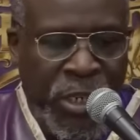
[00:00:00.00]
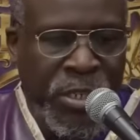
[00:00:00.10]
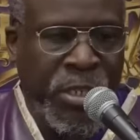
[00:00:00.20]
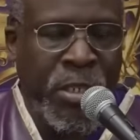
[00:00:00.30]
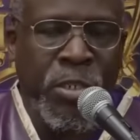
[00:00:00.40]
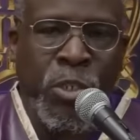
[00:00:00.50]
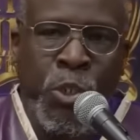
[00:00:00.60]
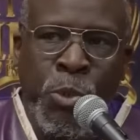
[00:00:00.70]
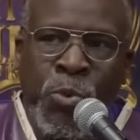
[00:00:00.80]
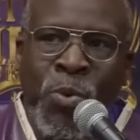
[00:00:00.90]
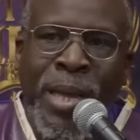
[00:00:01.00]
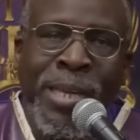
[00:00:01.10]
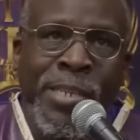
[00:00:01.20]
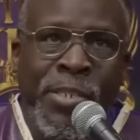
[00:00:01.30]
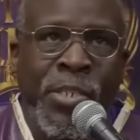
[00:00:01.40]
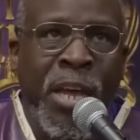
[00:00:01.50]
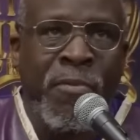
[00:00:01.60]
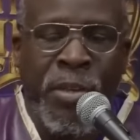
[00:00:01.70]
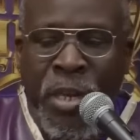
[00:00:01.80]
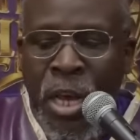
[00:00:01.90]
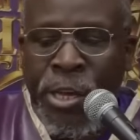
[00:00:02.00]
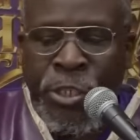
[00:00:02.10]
Genesis 2:7.